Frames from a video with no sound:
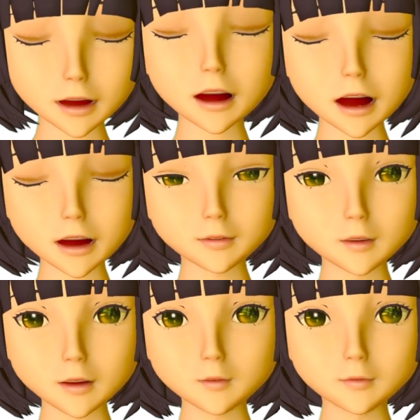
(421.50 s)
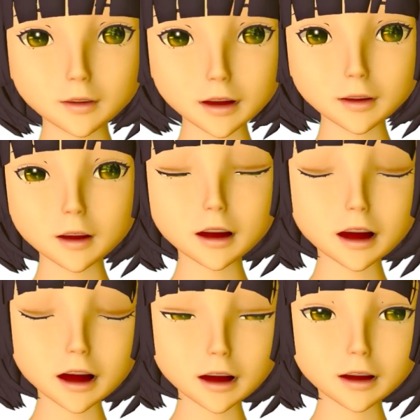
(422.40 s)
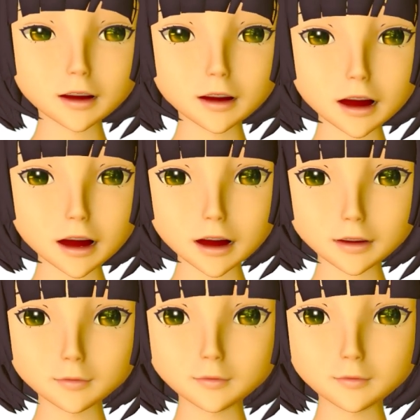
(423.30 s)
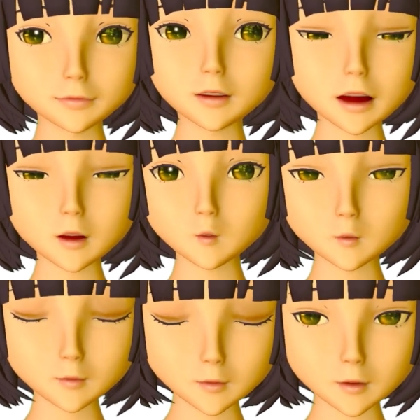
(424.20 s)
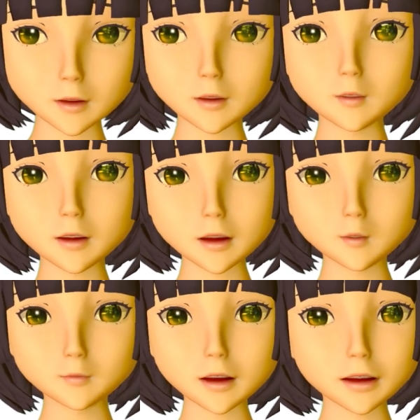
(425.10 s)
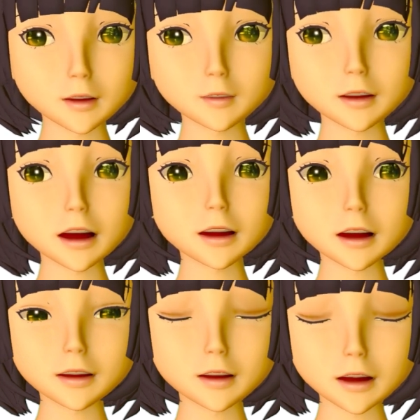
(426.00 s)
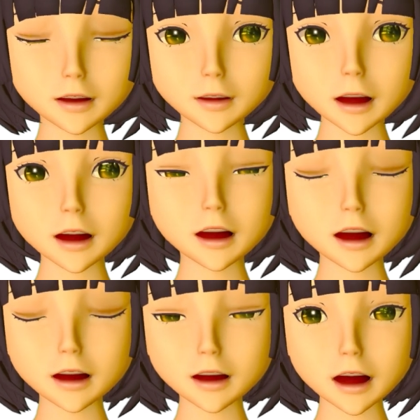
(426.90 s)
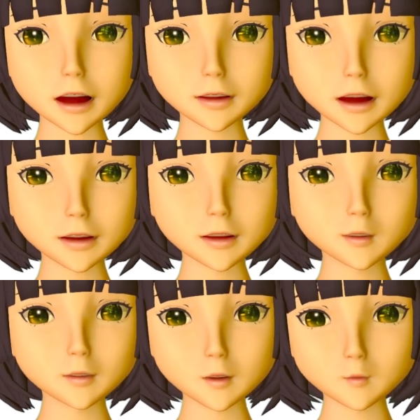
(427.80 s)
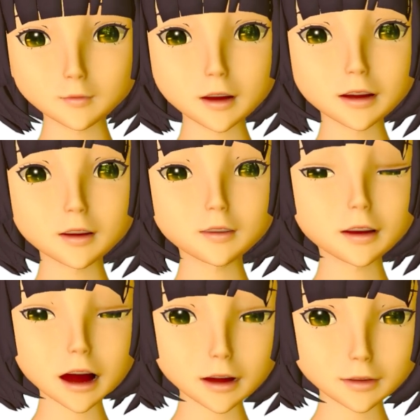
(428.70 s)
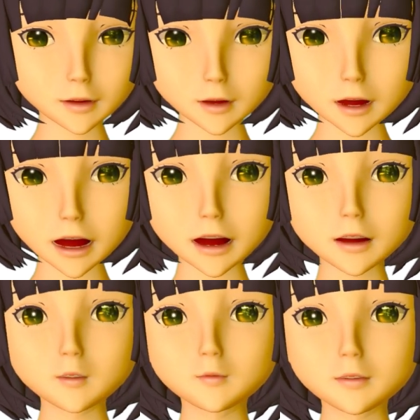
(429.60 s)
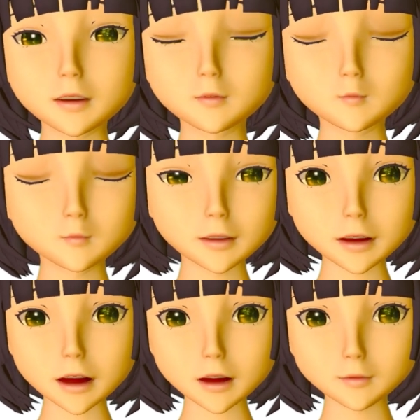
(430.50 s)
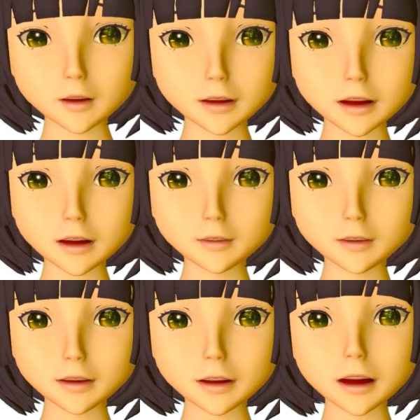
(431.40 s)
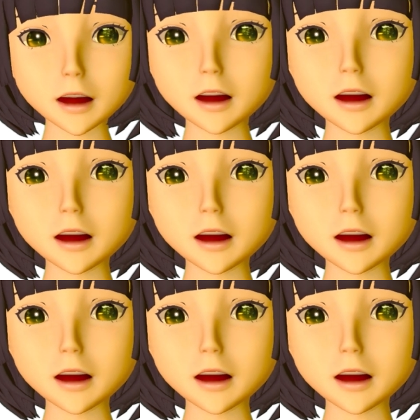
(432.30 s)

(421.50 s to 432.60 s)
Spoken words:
When I introduced it in the video on logical particles, I said that it, like the other logical particles other than ga, which of course is in every sentence,